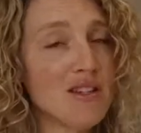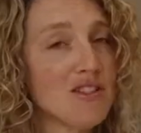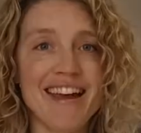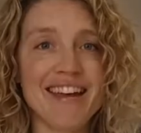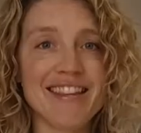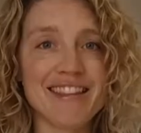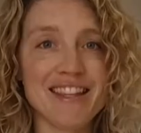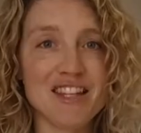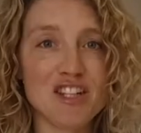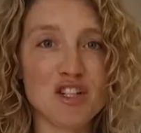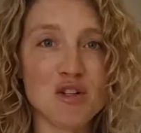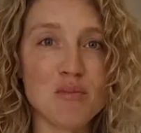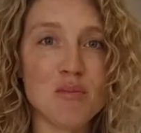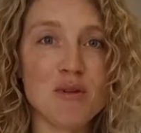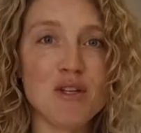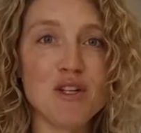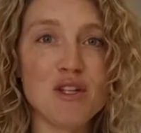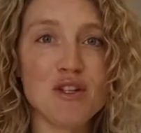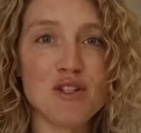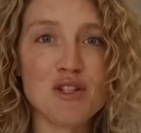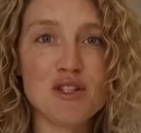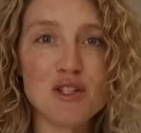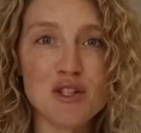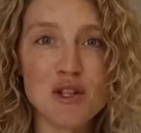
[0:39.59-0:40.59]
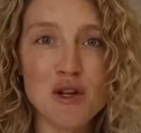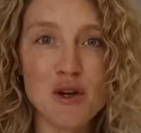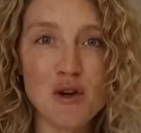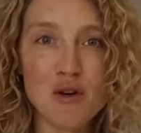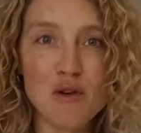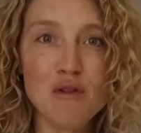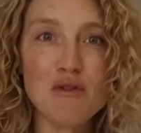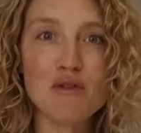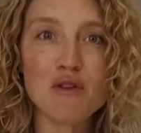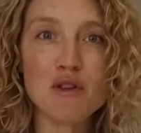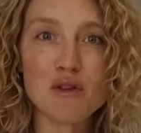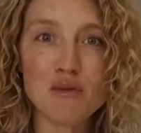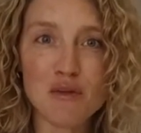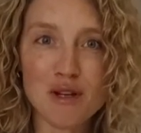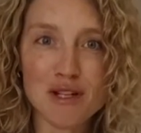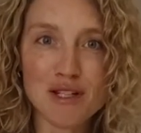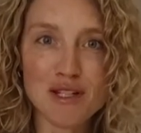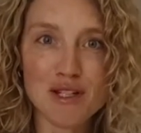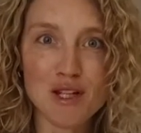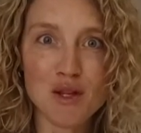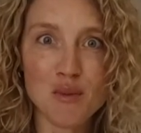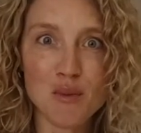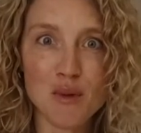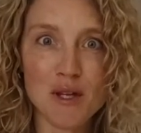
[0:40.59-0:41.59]
and then you'll be good to go for the
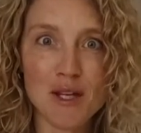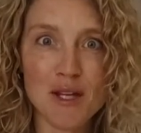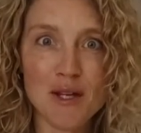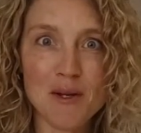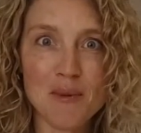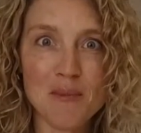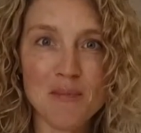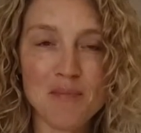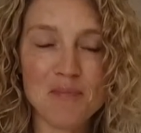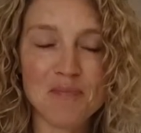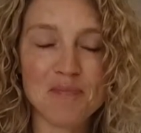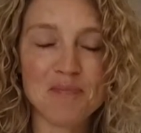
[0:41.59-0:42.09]
rest of the week.